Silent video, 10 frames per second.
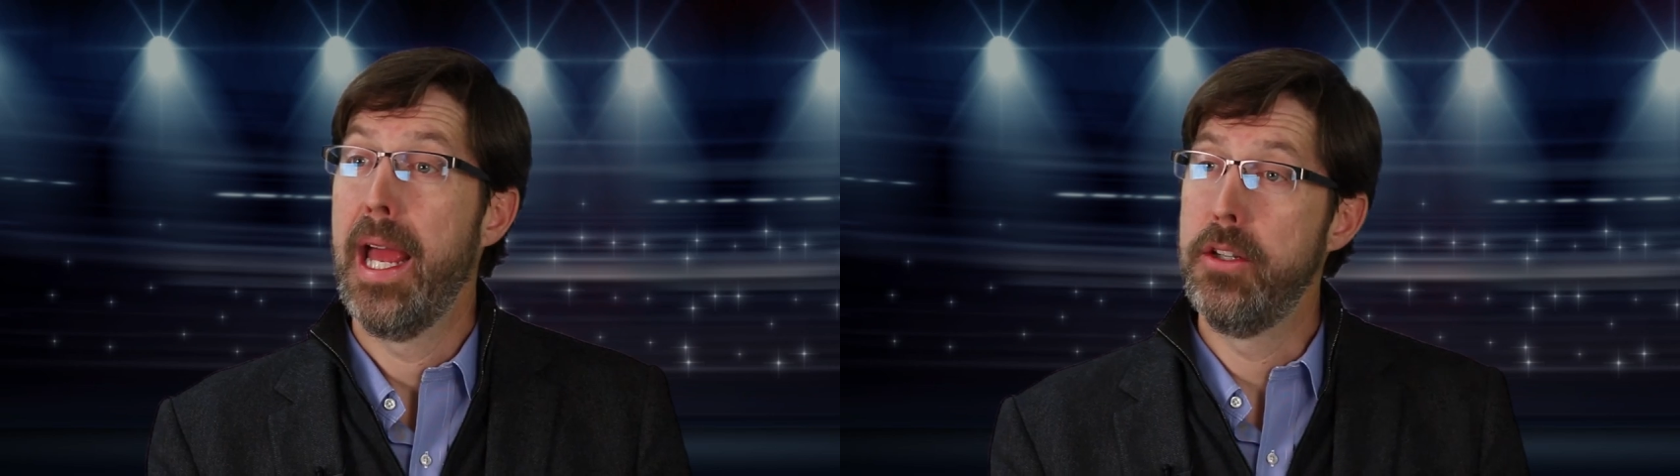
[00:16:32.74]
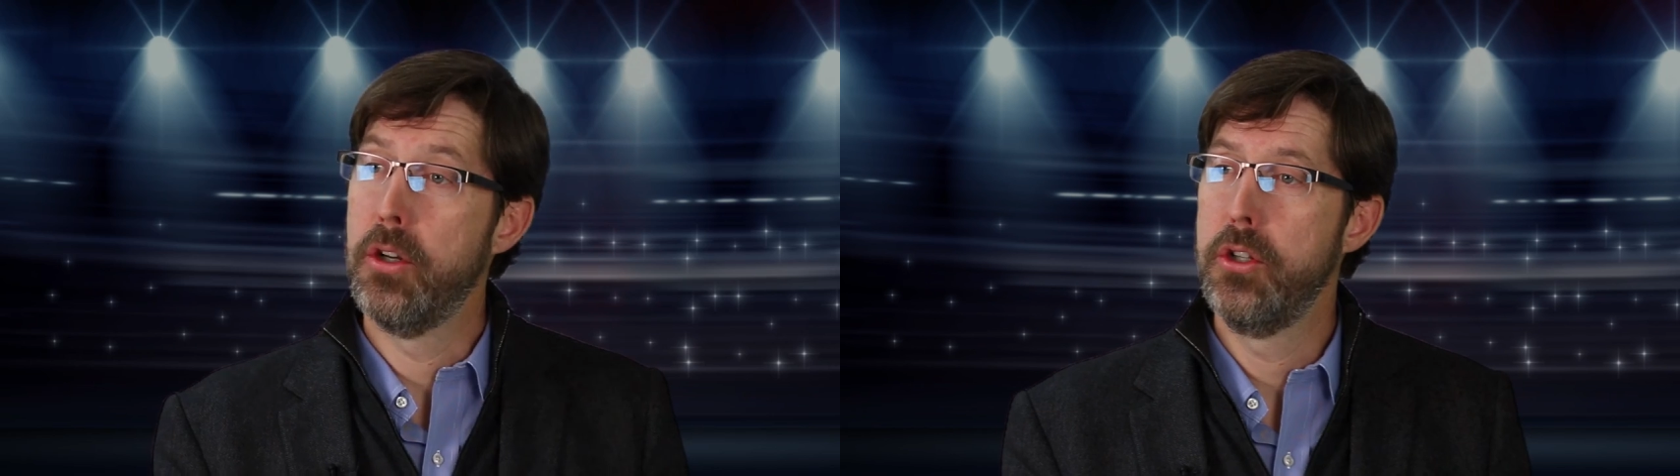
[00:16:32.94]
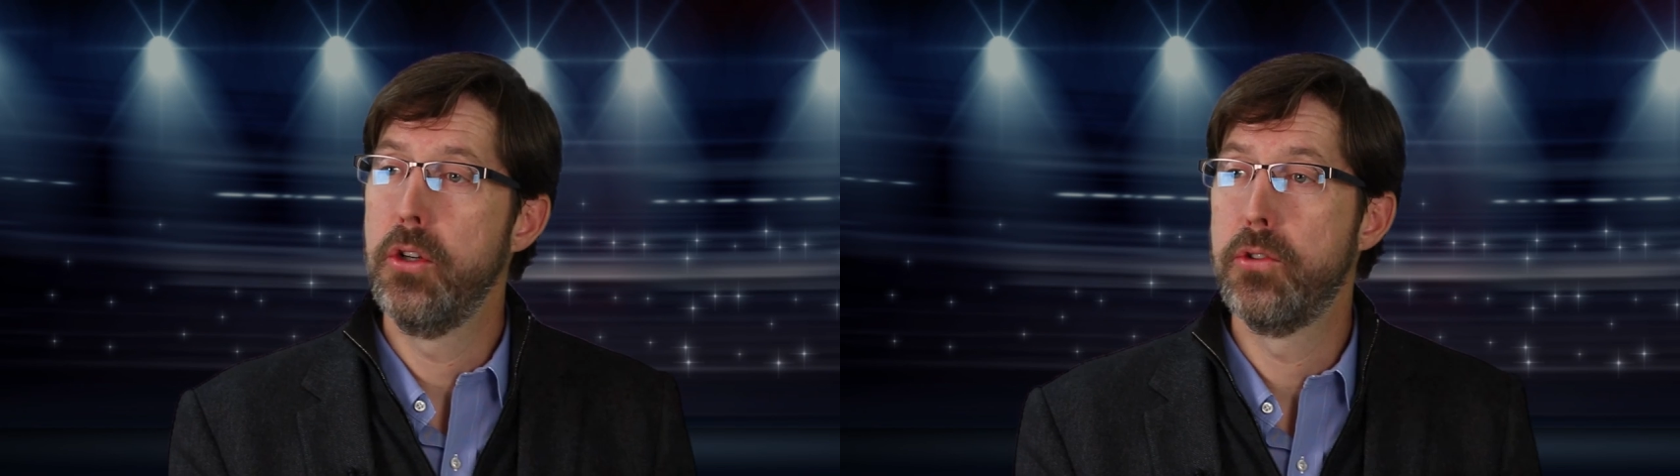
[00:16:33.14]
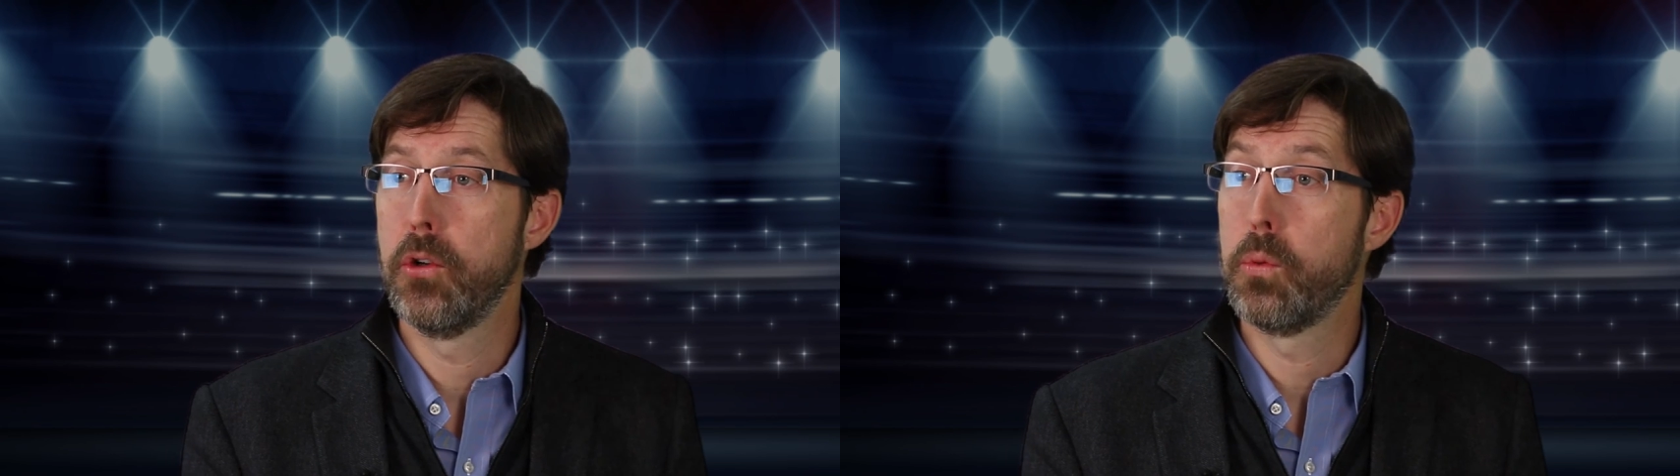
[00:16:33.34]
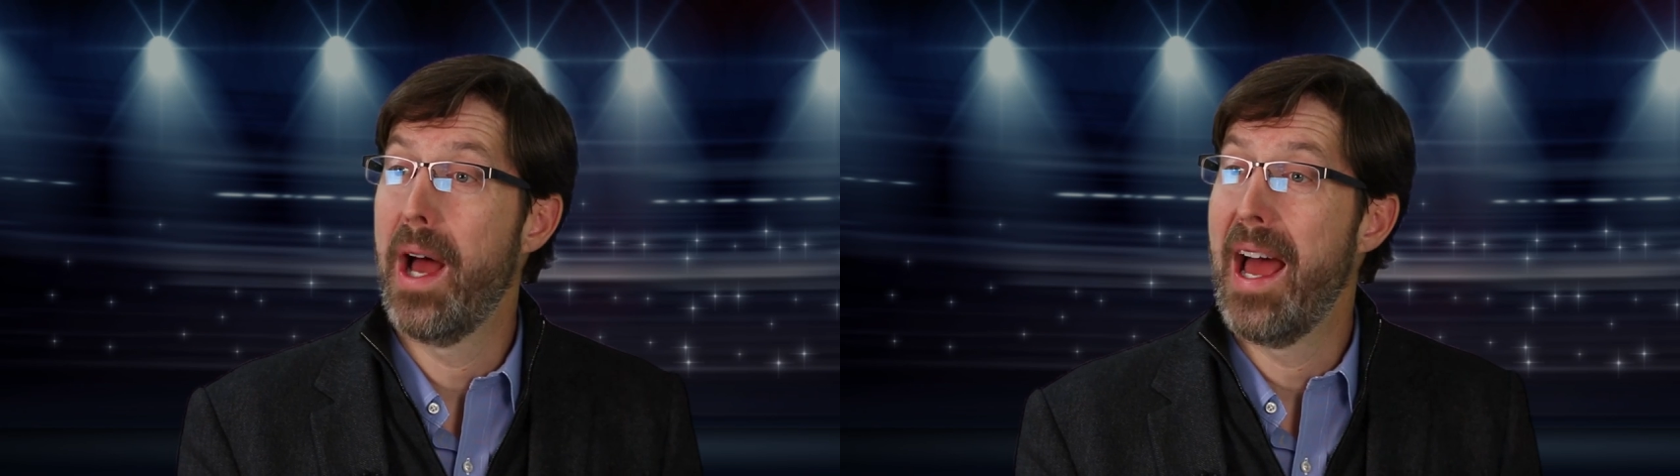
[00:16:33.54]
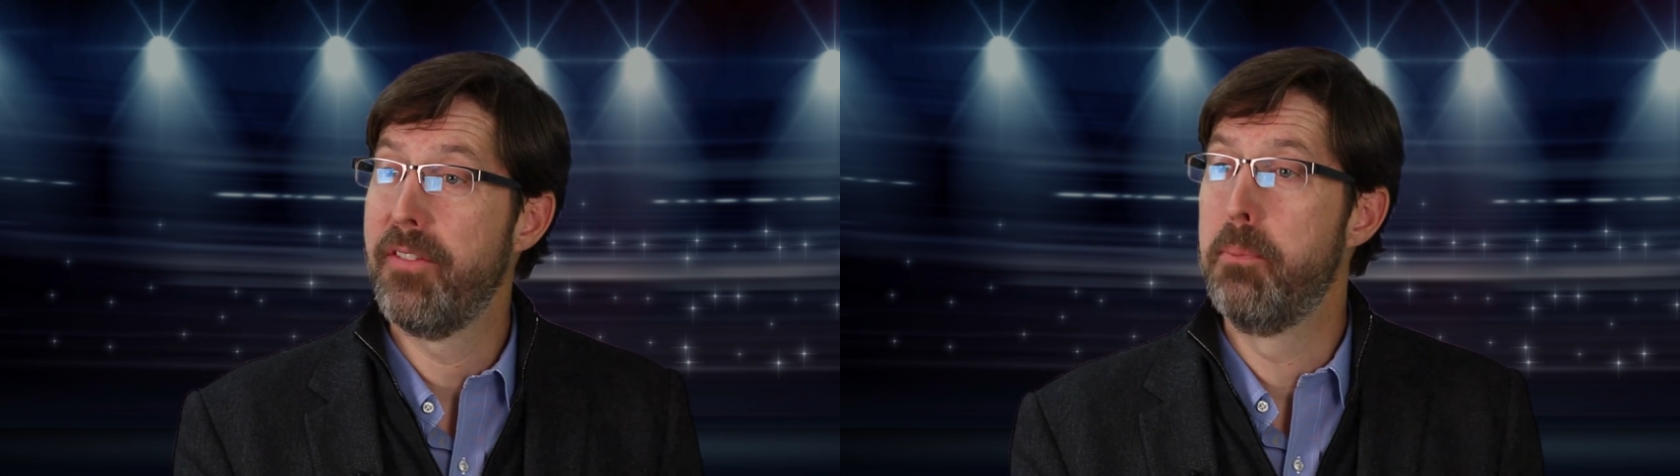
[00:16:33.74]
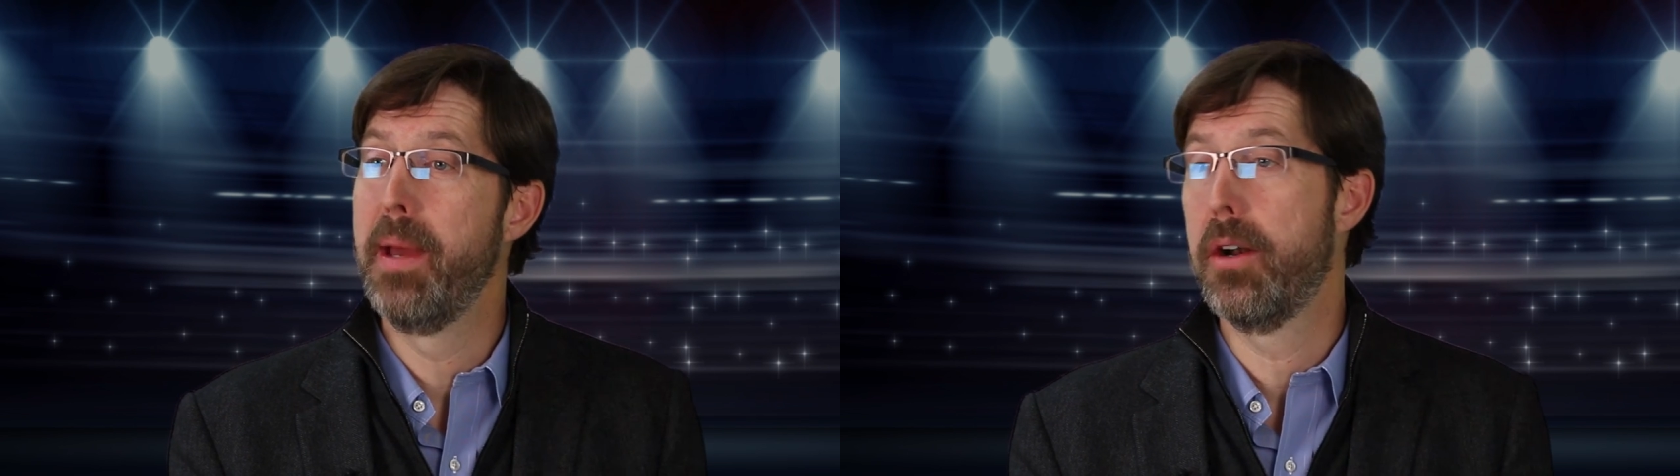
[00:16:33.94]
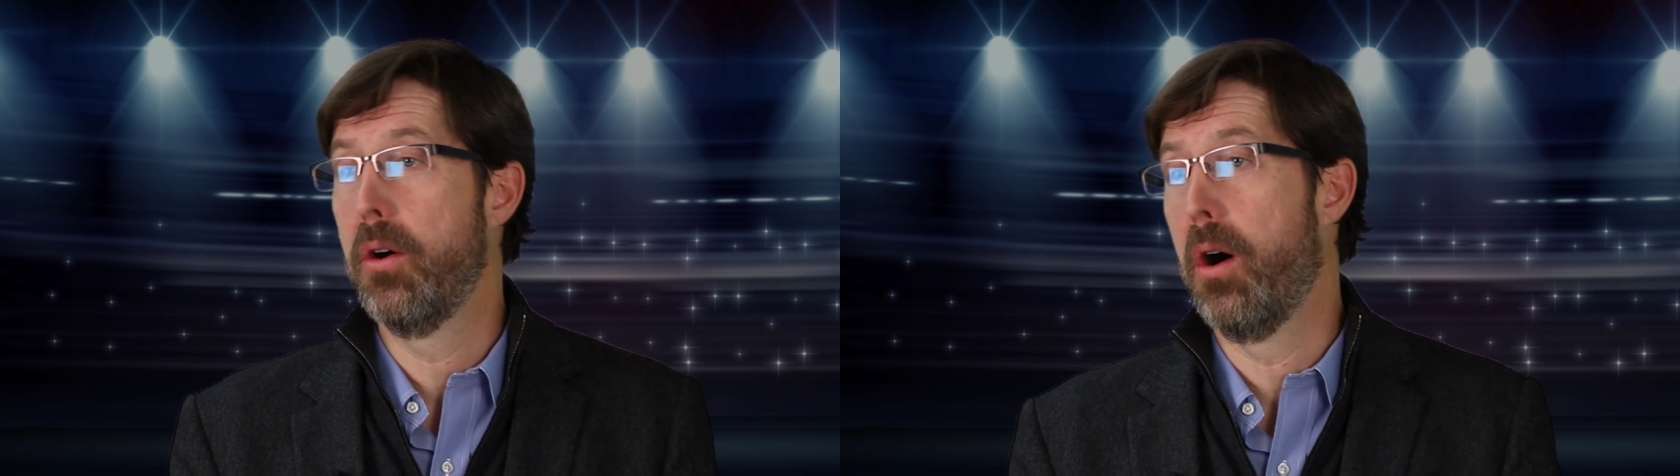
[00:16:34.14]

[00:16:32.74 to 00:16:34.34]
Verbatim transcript: and your users will have a better